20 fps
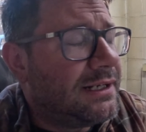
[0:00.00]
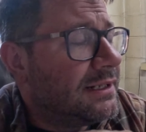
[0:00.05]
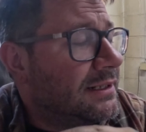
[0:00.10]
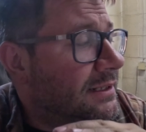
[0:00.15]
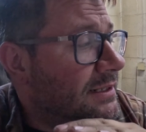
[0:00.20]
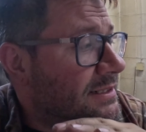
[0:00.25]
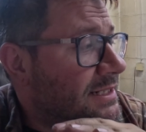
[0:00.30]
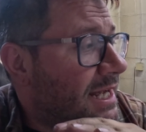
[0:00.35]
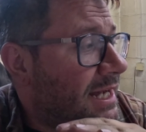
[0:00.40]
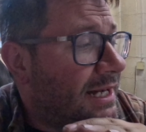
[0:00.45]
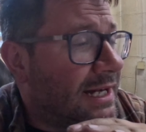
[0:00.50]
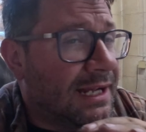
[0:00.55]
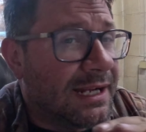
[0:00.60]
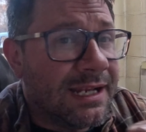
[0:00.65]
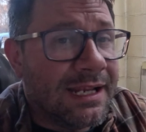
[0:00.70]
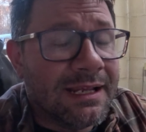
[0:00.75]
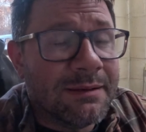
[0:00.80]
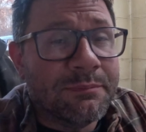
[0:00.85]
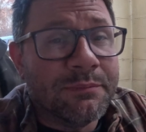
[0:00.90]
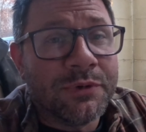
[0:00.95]
because I
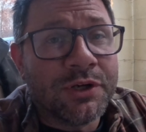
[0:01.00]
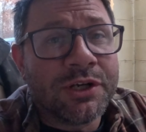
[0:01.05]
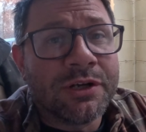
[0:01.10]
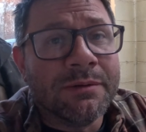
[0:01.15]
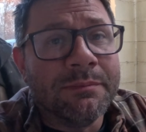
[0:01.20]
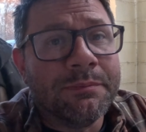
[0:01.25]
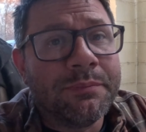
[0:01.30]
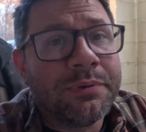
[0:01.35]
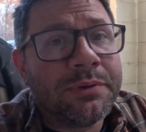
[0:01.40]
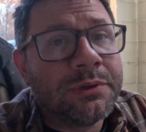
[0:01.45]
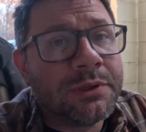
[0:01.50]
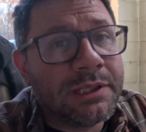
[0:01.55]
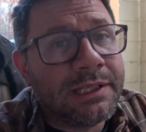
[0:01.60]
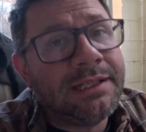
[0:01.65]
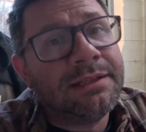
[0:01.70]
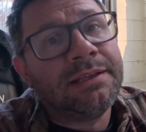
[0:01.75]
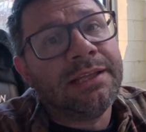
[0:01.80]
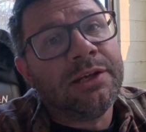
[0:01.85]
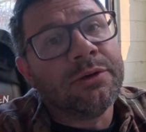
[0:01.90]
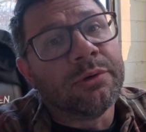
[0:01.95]
am
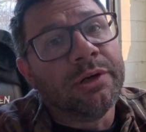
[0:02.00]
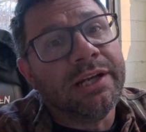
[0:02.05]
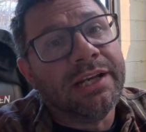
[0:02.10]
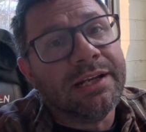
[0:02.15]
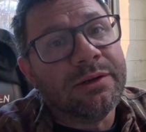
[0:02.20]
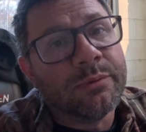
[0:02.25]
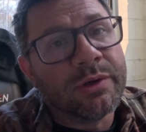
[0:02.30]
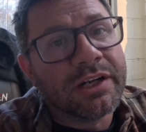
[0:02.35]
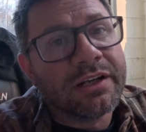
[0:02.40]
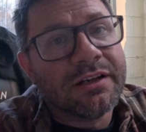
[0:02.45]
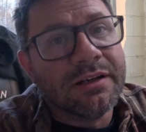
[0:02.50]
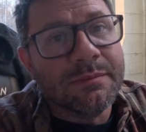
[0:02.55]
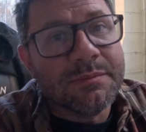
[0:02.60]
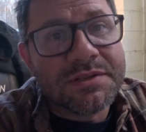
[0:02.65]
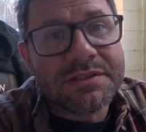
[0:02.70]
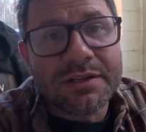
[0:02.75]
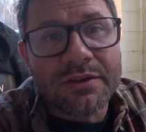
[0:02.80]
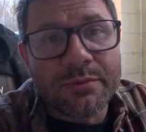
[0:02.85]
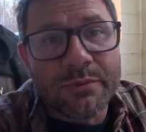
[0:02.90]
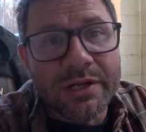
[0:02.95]
completely green when it
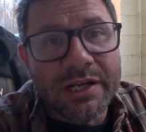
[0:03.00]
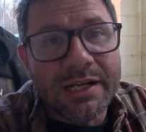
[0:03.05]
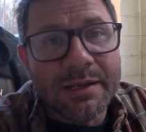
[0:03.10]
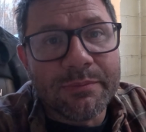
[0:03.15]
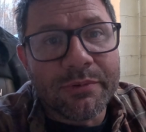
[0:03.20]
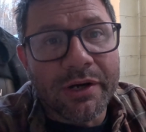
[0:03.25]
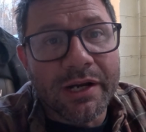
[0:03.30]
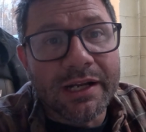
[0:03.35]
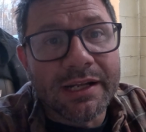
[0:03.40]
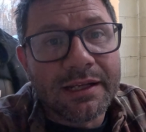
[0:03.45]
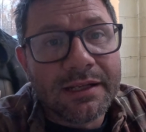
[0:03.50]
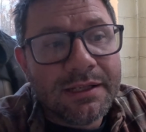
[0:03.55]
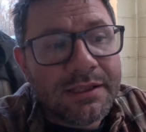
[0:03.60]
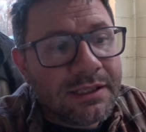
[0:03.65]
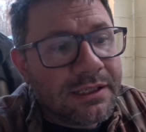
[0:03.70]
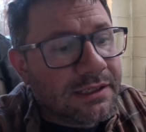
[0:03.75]
comes to 3D printing.